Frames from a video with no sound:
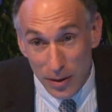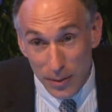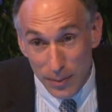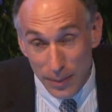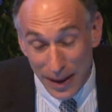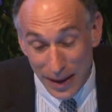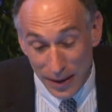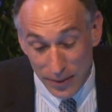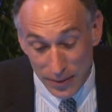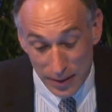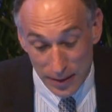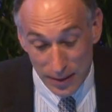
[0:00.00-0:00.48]

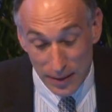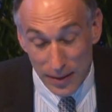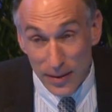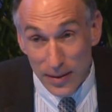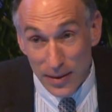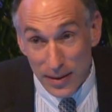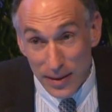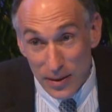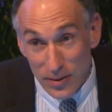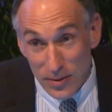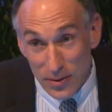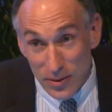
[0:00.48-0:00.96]
about
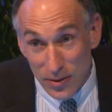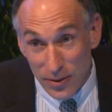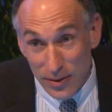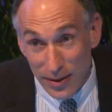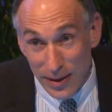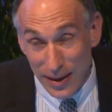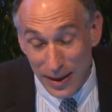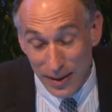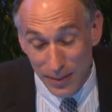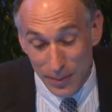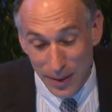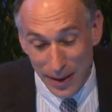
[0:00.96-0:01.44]

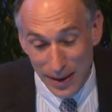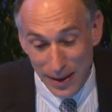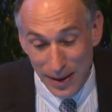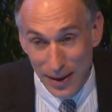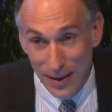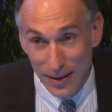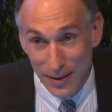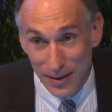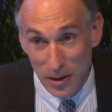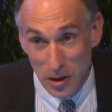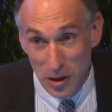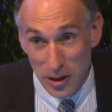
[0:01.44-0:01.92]
history and
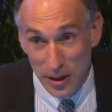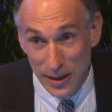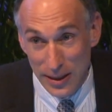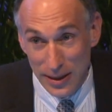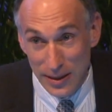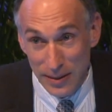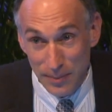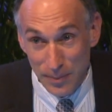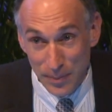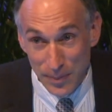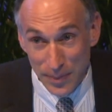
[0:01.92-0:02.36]
biology.